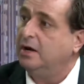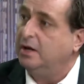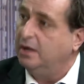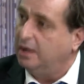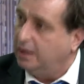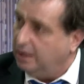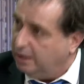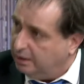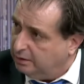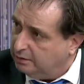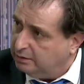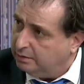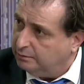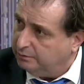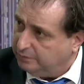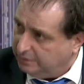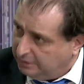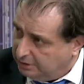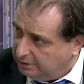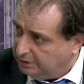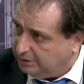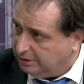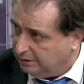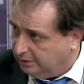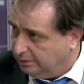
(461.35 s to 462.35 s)
and
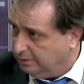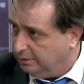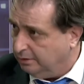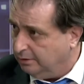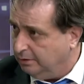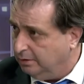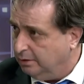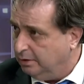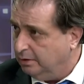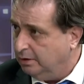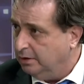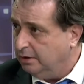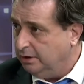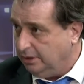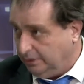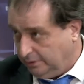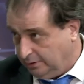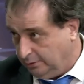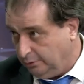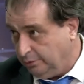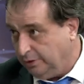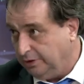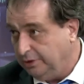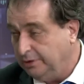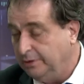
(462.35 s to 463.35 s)
feeded in the
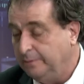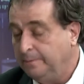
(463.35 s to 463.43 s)
grid.